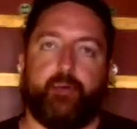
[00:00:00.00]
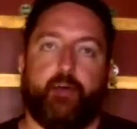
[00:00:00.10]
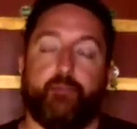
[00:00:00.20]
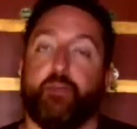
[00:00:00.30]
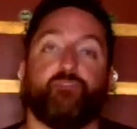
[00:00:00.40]

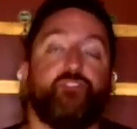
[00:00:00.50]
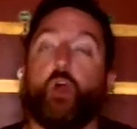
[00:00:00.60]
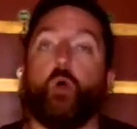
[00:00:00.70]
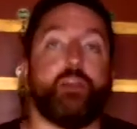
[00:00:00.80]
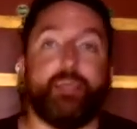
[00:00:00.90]
There's
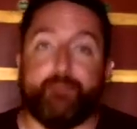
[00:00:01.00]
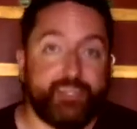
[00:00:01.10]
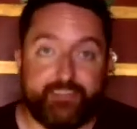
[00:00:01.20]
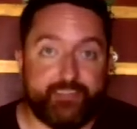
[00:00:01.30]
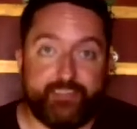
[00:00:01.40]
no
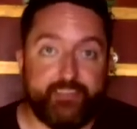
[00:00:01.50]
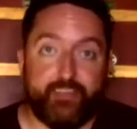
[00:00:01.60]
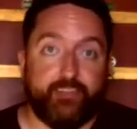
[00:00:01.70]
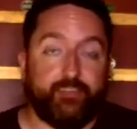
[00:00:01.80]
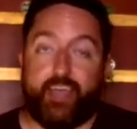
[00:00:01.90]
limit
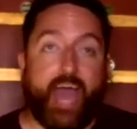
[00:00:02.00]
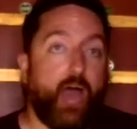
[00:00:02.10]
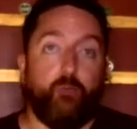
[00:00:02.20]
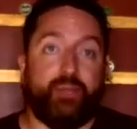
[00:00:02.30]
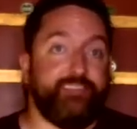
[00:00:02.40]
to
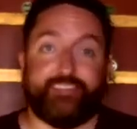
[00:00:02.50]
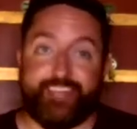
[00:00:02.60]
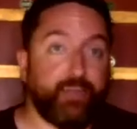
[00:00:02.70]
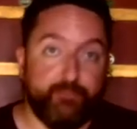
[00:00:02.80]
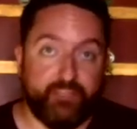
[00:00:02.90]
how many
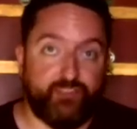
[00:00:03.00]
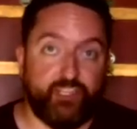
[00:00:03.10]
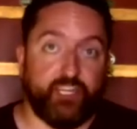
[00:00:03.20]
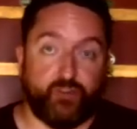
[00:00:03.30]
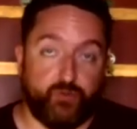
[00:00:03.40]
segments you
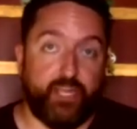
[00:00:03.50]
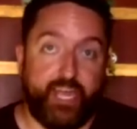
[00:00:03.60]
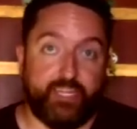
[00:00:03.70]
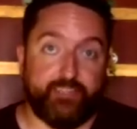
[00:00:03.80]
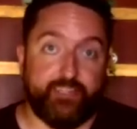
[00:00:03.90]
can
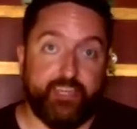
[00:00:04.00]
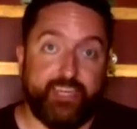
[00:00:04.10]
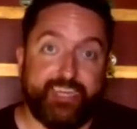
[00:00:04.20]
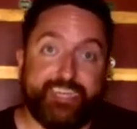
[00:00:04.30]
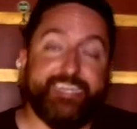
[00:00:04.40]
create.
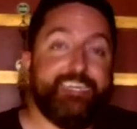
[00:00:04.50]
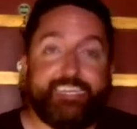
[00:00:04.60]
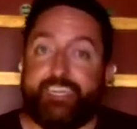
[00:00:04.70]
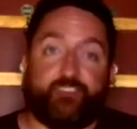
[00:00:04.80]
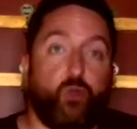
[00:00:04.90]

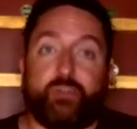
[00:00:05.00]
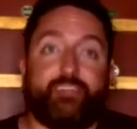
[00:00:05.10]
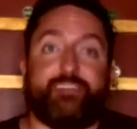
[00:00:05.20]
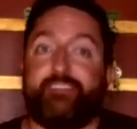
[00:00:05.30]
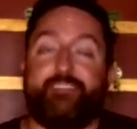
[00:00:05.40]
It's only
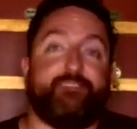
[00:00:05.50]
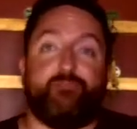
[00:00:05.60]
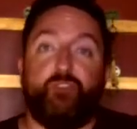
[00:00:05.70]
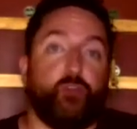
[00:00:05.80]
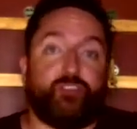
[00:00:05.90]

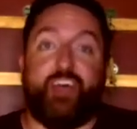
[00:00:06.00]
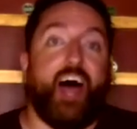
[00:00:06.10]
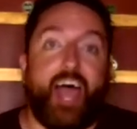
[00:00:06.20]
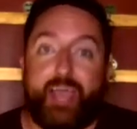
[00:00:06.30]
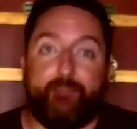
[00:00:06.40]
your
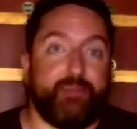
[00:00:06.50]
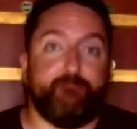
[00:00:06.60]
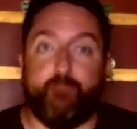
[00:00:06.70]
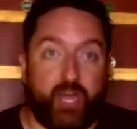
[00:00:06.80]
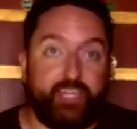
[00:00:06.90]
time and
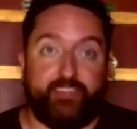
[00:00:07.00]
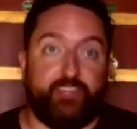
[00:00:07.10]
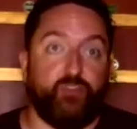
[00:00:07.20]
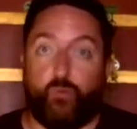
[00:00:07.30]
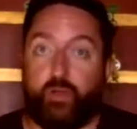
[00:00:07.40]
money that
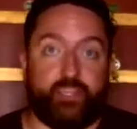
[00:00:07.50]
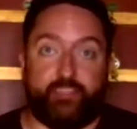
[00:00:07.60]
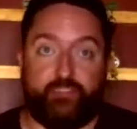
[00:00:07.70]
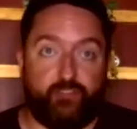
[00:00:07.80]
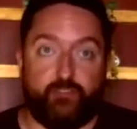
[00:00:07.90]
you're willing
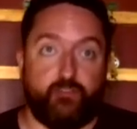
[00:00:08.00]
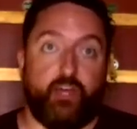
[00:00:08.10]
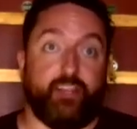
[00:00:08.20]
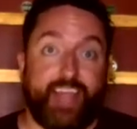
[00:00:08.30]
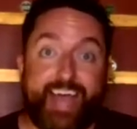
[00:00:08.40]
to
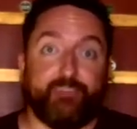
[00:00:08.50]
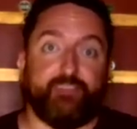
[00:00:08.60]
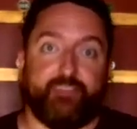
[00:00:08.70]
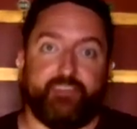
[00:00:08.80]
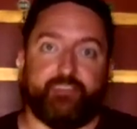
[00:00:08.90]
allow to
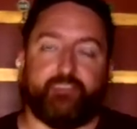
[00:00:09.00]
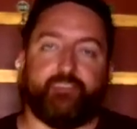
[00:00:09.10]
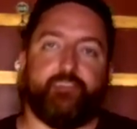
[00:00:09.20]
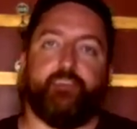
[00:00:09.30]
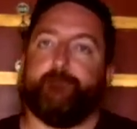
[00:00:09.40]

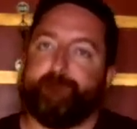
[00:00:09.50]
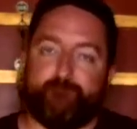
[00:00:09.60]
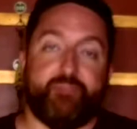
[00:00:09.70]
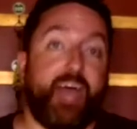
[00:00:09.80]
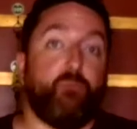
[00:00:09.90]
this
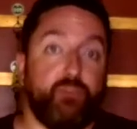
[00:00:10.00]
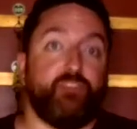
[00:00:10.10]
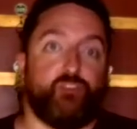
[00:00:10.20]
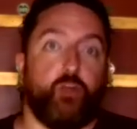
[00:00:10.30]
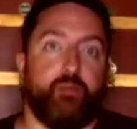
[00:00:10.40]
that will
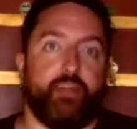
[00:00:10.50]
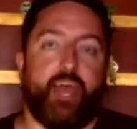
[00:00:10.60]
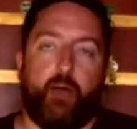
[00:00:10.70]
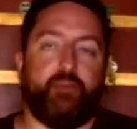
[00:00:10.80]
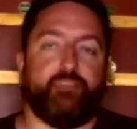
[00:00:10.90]
determine
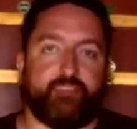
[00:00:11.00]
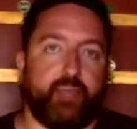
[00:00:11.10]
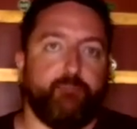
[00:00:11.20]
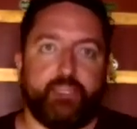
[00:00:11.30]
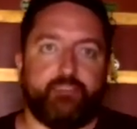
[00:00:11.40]
how many
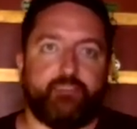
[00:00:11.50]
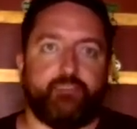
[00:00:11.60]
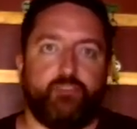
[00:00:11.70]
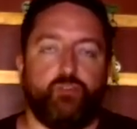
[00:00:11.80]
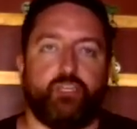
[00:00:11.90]
segments you